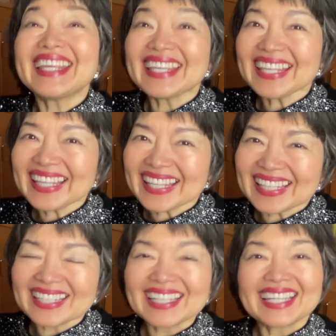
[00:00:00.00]

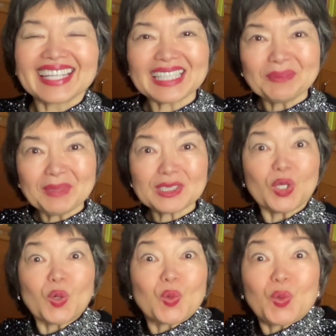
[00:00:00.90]
I. It means
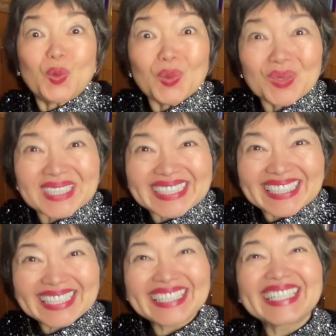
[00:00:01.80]

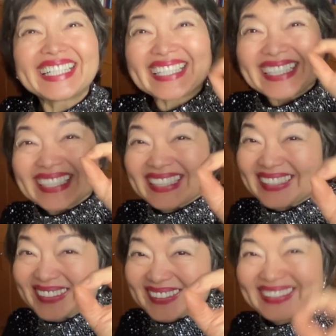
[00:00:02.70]
good.
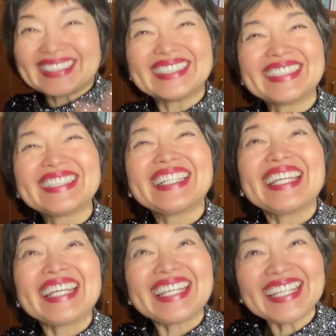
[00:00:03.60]
Good.
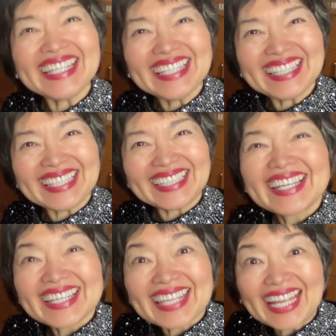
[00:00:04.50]
I.
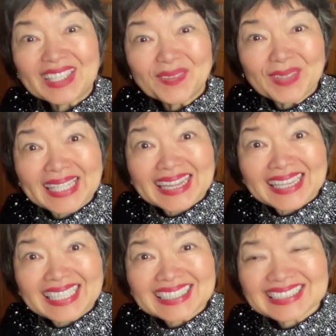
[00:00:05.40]
Can you read
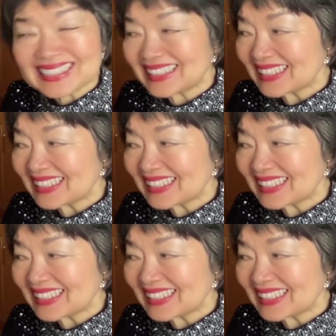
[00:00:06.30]
this?